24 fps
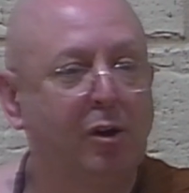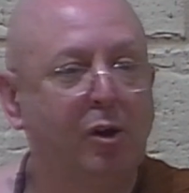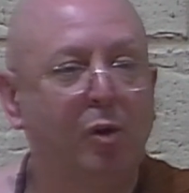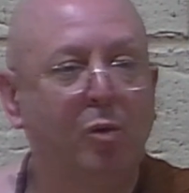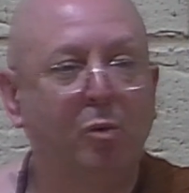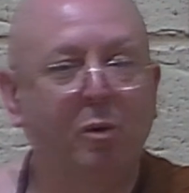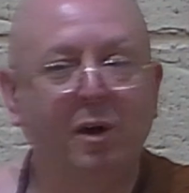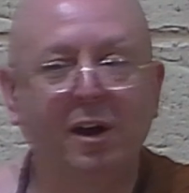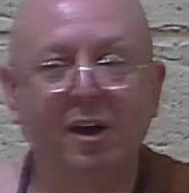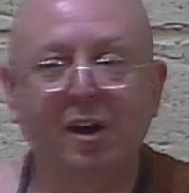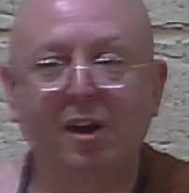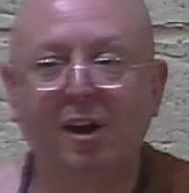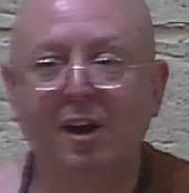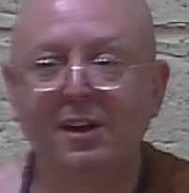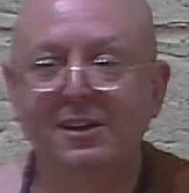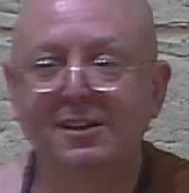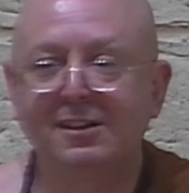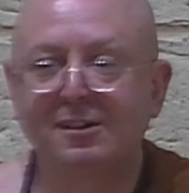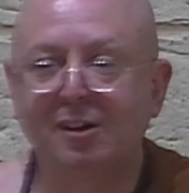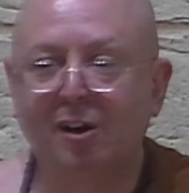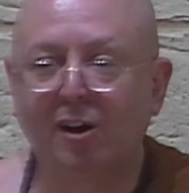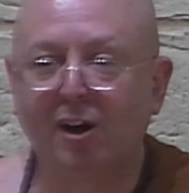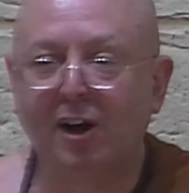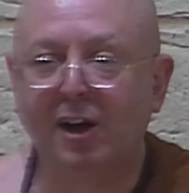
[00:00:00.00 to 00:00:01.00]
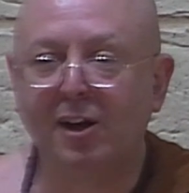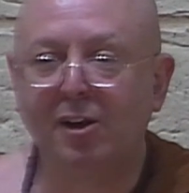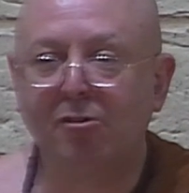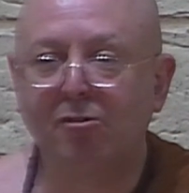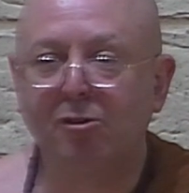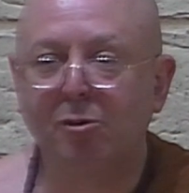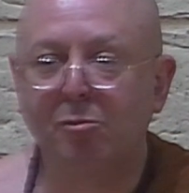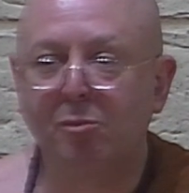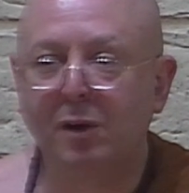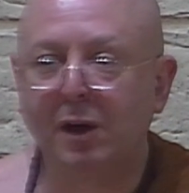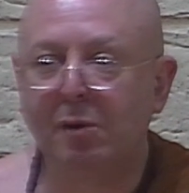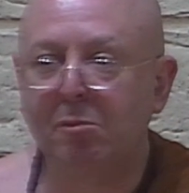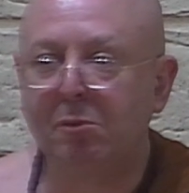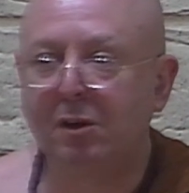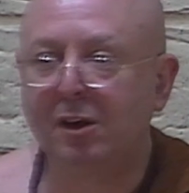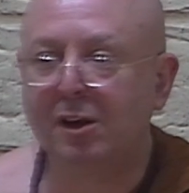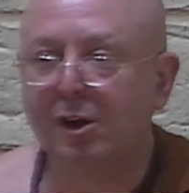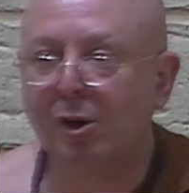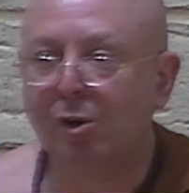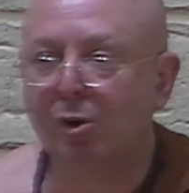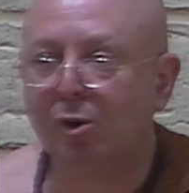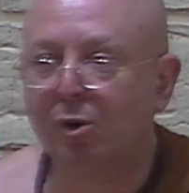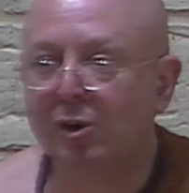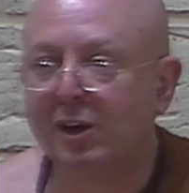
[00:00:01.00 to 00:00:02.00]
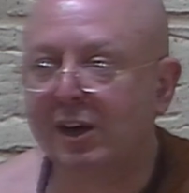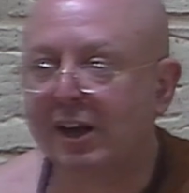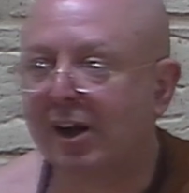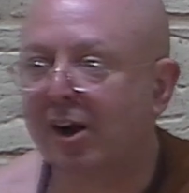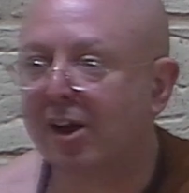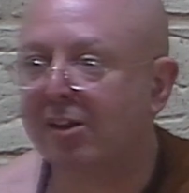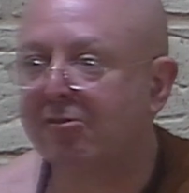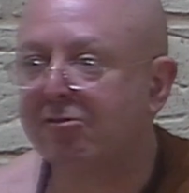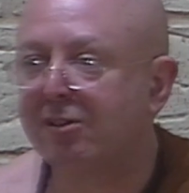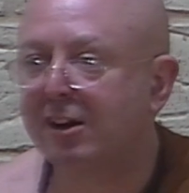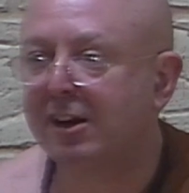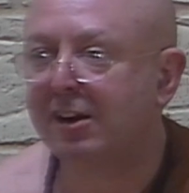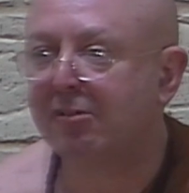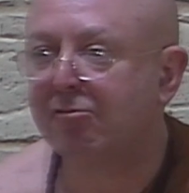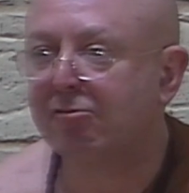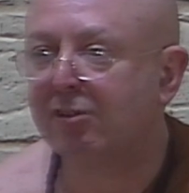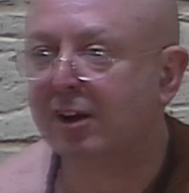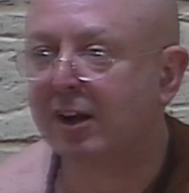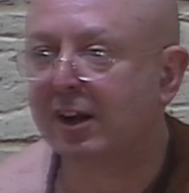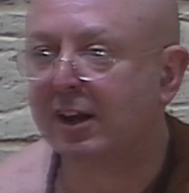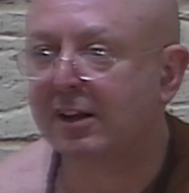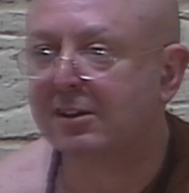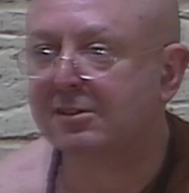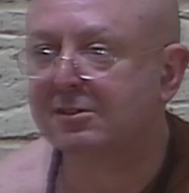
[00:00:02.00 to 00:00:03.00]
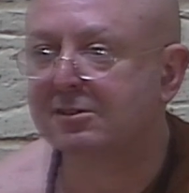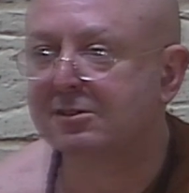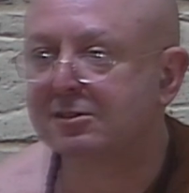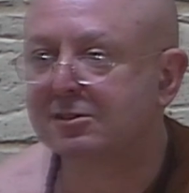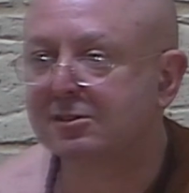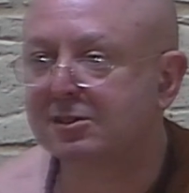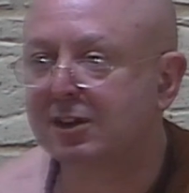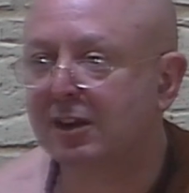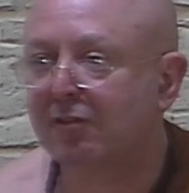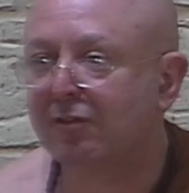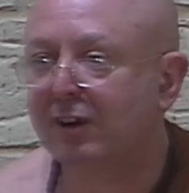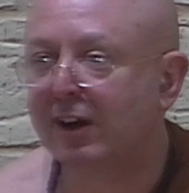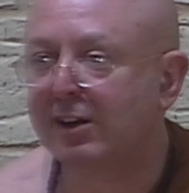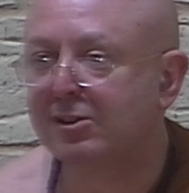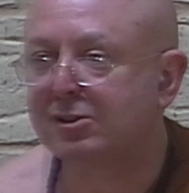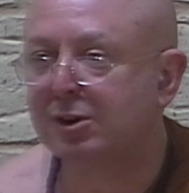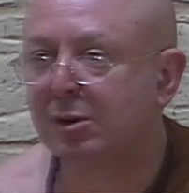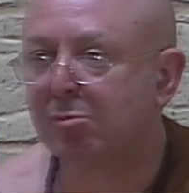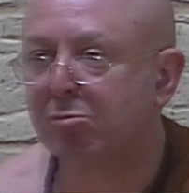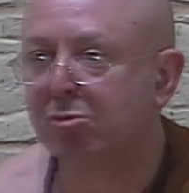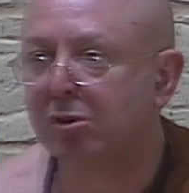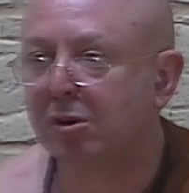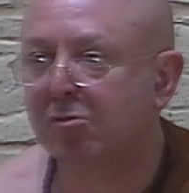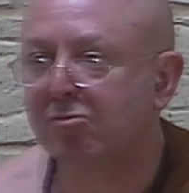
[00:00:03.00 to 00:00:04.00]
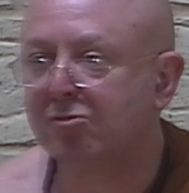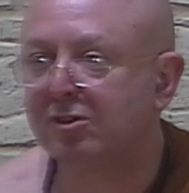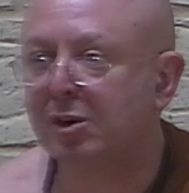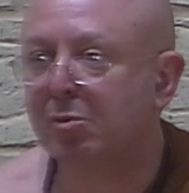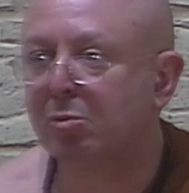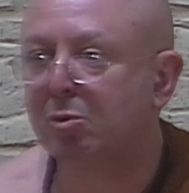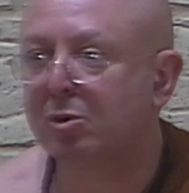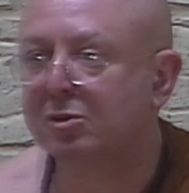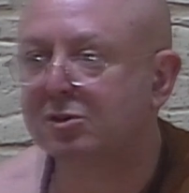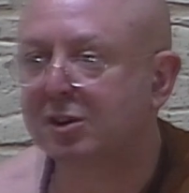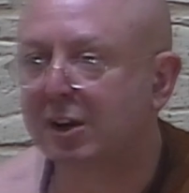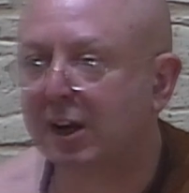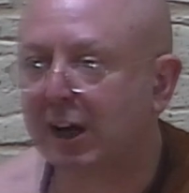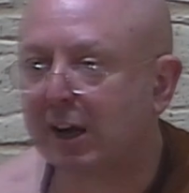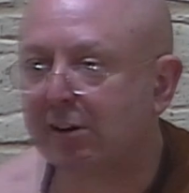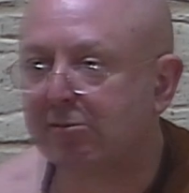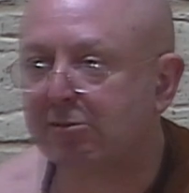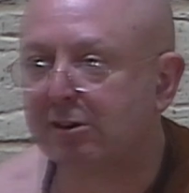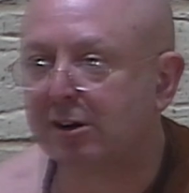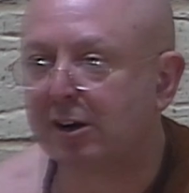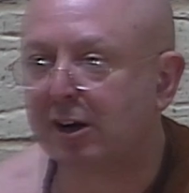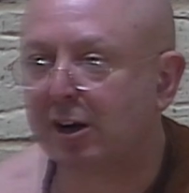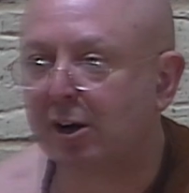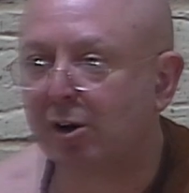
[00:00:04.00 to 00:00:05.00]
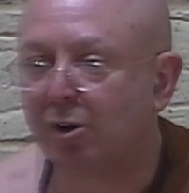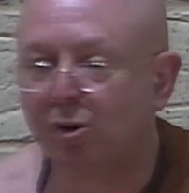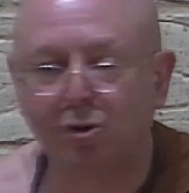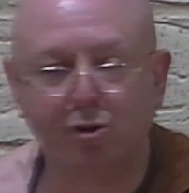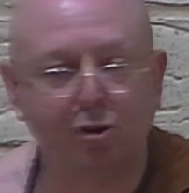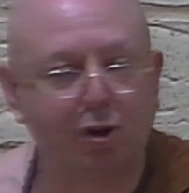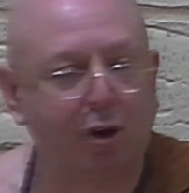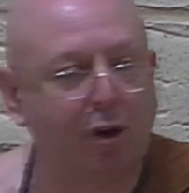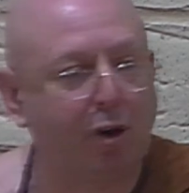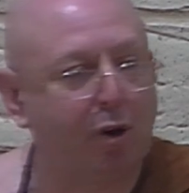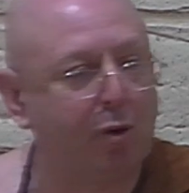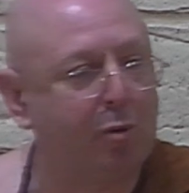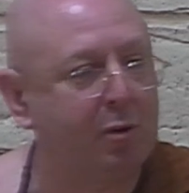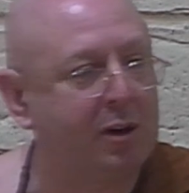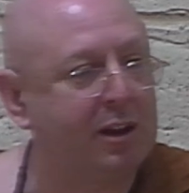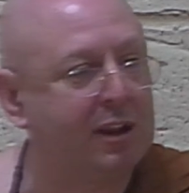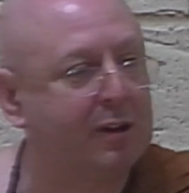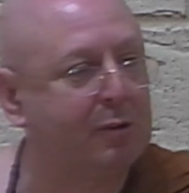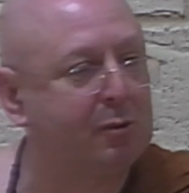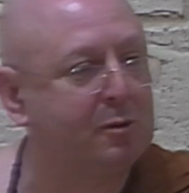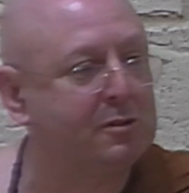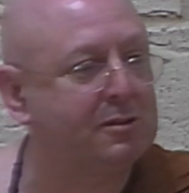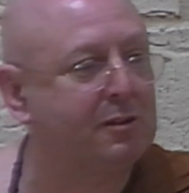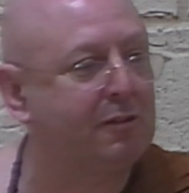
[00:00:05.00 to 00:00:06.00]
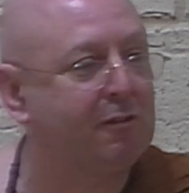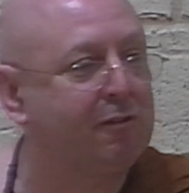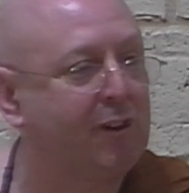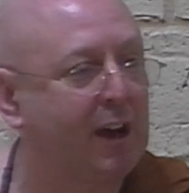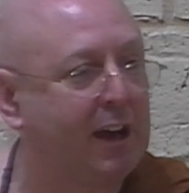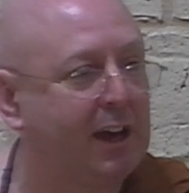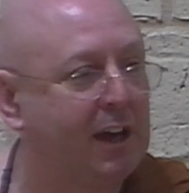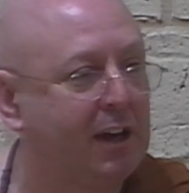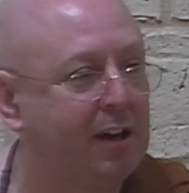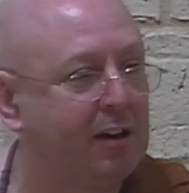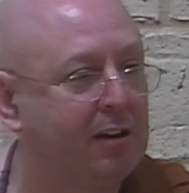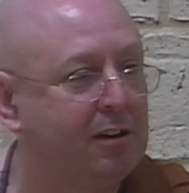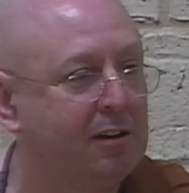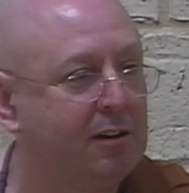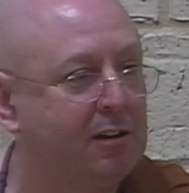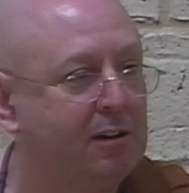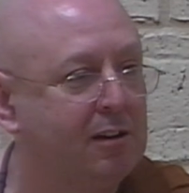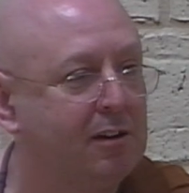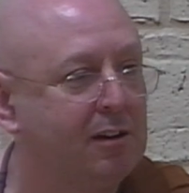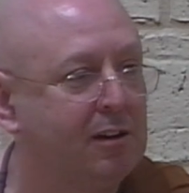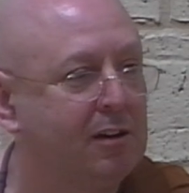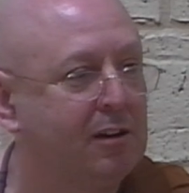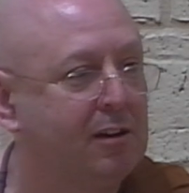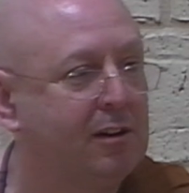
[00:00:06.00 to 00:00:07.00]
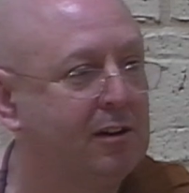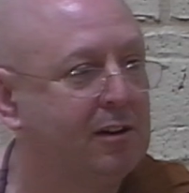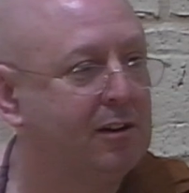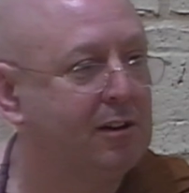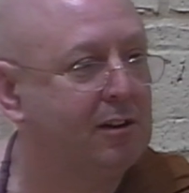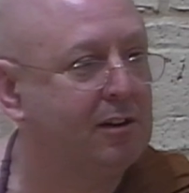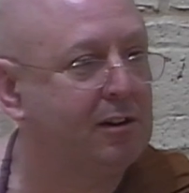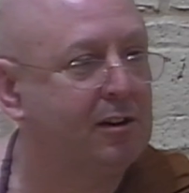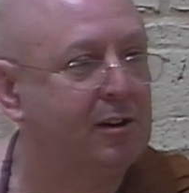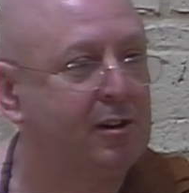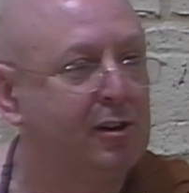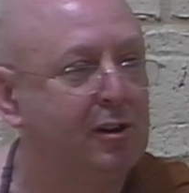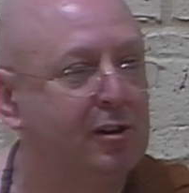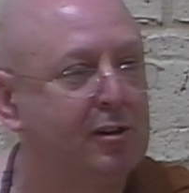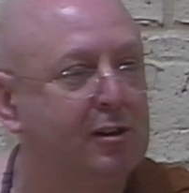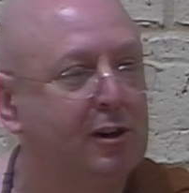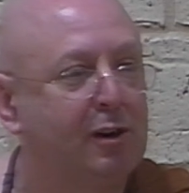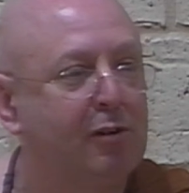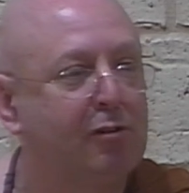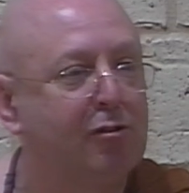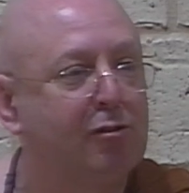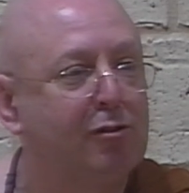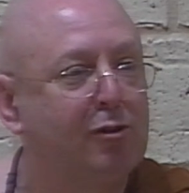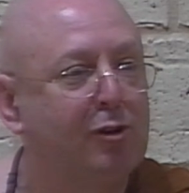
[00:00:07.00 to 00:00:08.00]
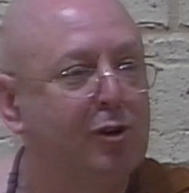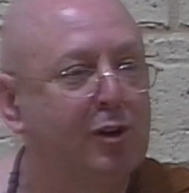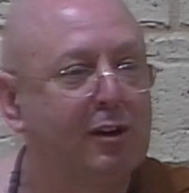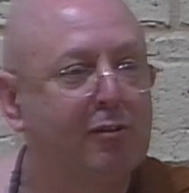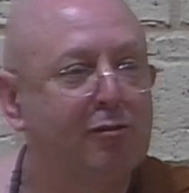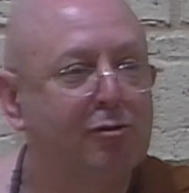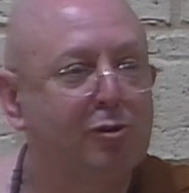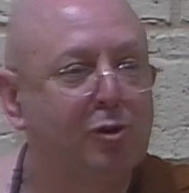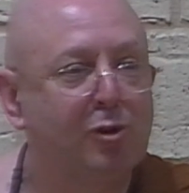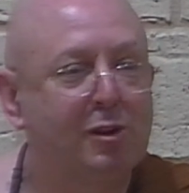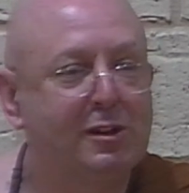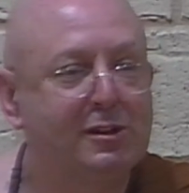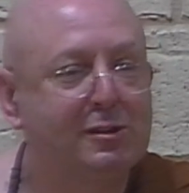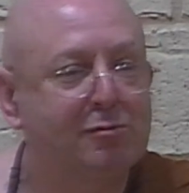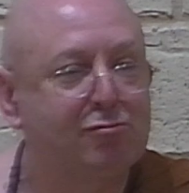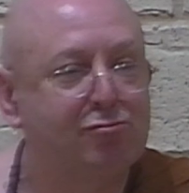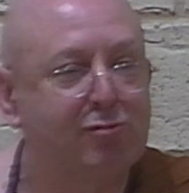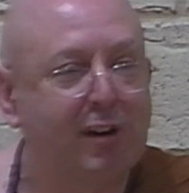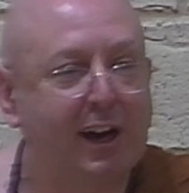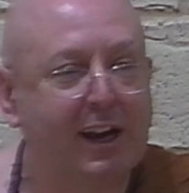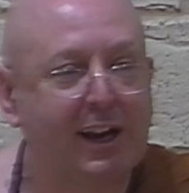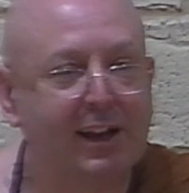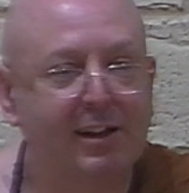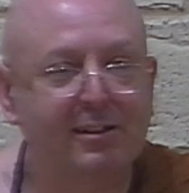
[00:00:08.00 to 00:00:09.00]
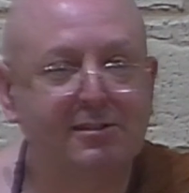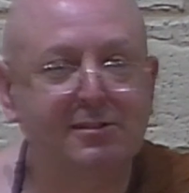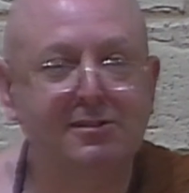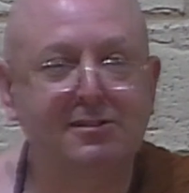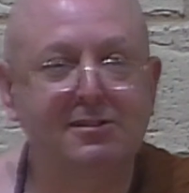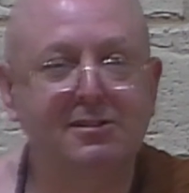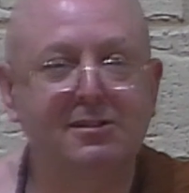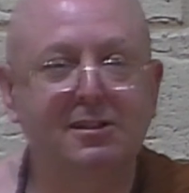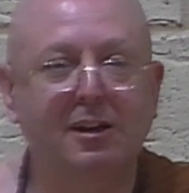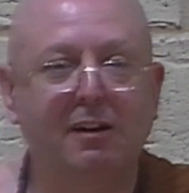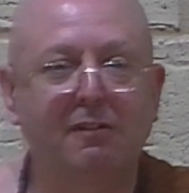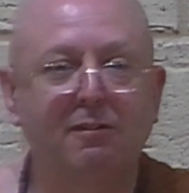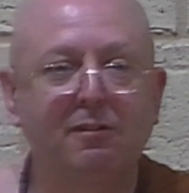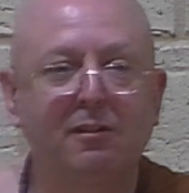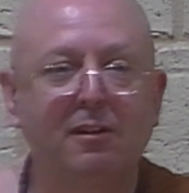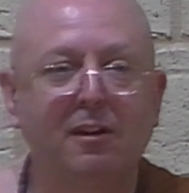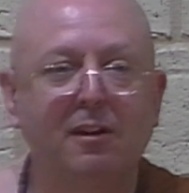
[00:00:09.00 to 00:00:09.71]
When I die, you can make me go looking. Are there any relics? See if Ajahn Brahm really was an arahat or not, or whether he was a fake. And you go through looking through all these relics and stuff.